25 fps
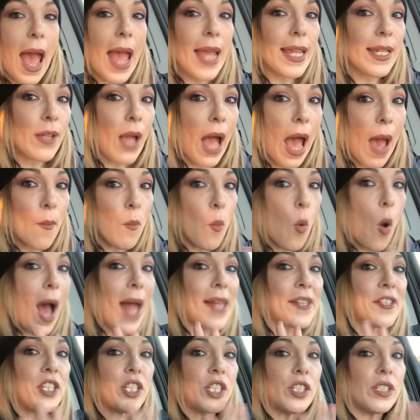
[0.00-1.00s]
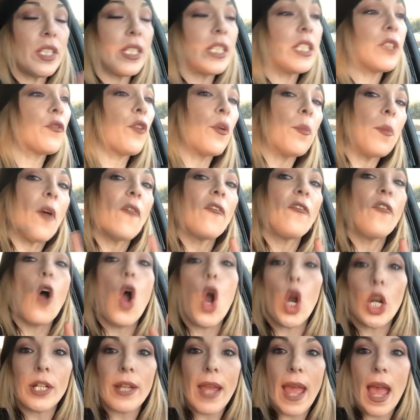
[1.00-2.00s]
I'm watching this from
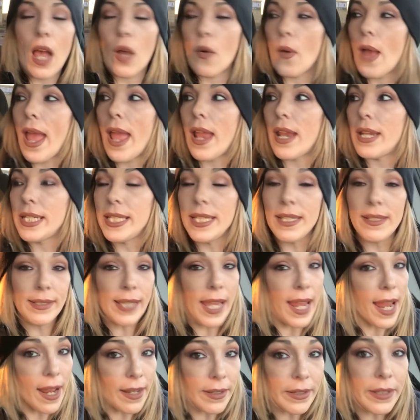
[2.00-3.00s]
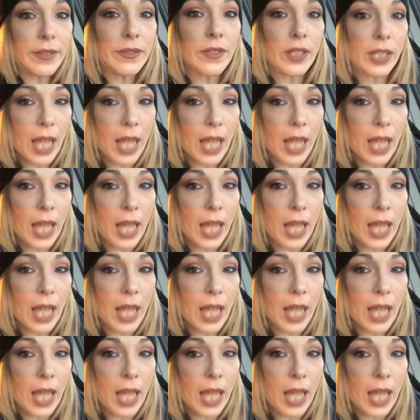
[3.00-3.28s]
afar now, and he's handing the